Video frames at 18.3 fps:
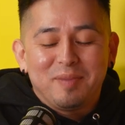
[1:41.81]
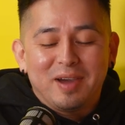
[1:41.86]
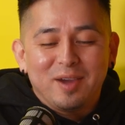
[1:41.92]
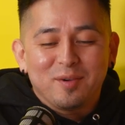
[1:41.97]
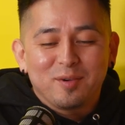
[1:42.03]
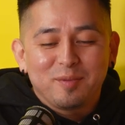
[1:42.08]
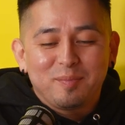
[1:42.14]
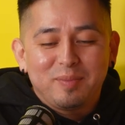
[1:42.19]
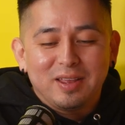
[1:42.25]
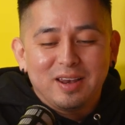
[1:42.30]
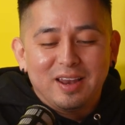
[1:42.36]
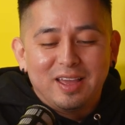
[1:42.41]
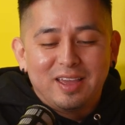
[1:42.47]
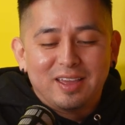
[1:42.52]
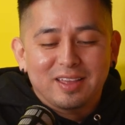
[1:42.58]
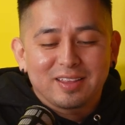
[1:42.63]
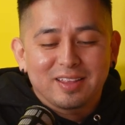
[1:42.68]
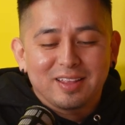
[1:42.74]
Mine would be
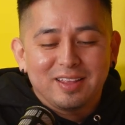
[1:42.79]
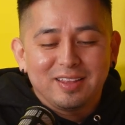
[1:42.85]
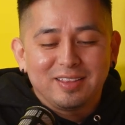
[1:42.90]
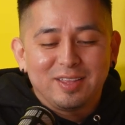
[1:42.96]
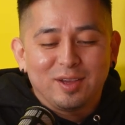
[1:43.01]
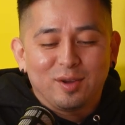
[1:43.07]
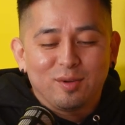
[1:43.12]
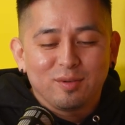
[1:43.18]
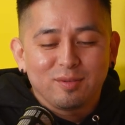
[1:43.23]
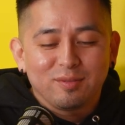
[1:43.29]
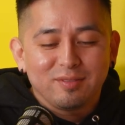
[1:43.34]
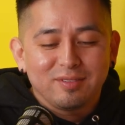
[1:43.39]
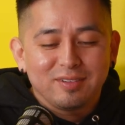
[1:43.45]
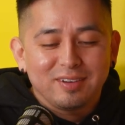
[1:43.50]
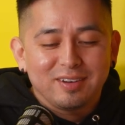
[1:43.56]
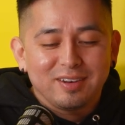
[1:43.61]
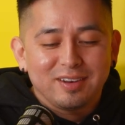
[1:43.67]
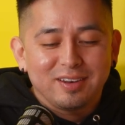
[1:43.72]
like
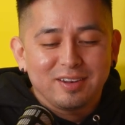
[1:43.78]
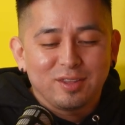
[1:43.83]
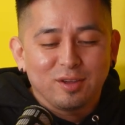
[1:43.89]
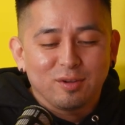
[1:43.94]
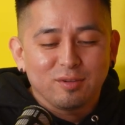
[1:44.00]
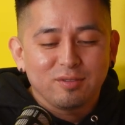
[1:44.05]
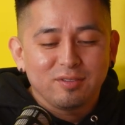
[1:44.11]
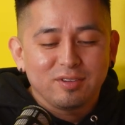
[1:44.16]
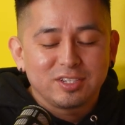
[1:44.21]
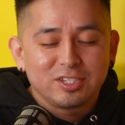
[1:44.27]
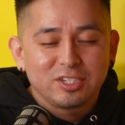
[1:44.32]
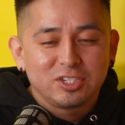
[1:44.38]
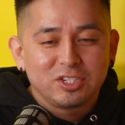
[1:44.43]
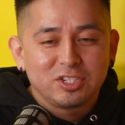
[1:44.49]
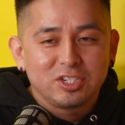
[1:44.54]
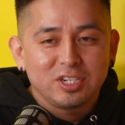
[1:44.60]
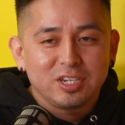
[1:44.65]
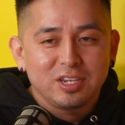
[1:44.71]
don't
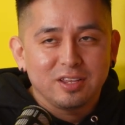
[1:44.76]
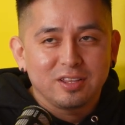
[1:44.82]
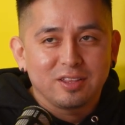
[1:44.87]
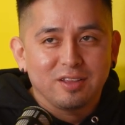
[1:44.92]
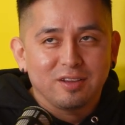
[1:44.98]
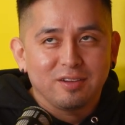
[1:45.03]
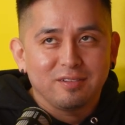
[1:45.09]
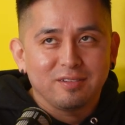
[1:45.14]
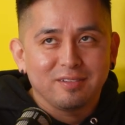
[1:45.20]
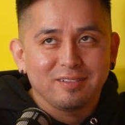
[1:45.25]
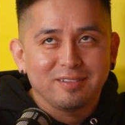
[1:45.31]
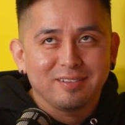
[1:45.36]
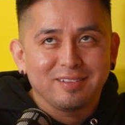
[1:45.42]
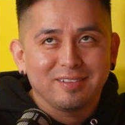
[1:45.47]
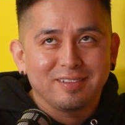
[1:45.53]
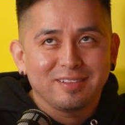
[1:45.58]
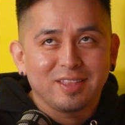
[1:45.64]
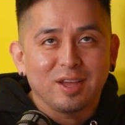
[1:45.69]

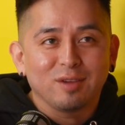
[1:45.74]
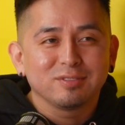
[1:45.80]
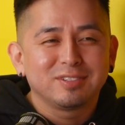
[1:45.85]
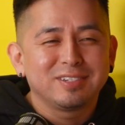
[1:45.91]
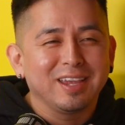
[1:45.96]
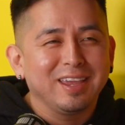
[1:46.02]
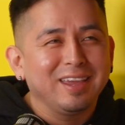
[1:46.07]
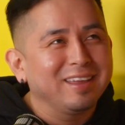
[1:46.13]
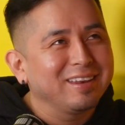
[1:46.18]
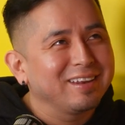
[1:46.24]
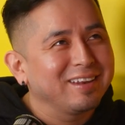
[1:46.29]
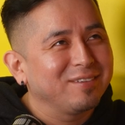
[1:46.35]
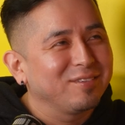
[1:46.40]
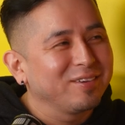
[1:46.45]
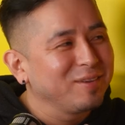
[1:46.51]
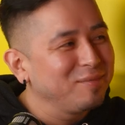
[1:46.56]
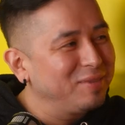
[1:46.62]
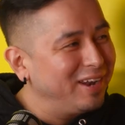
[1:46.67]
cheat.
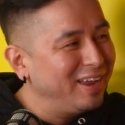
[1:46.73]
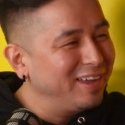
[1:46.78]
Would it be